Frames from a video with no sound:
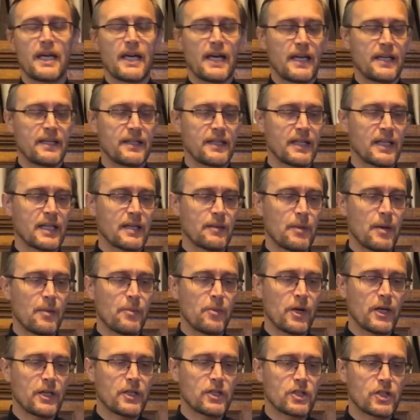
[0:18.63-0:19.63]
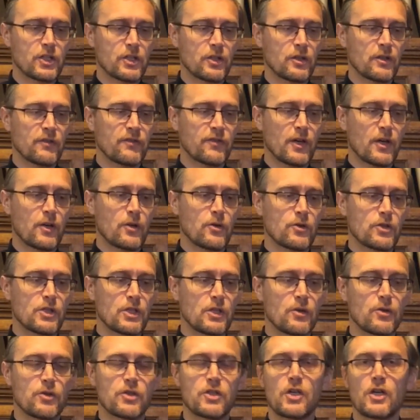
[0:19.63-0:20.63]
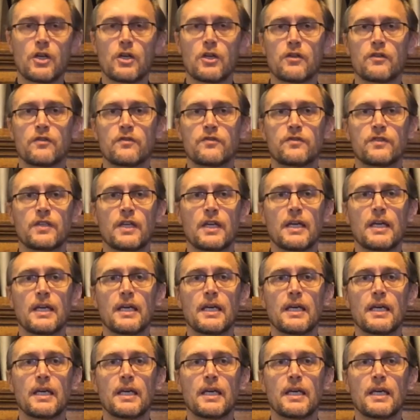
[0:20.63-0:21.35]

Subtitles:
and in commemoration of those who served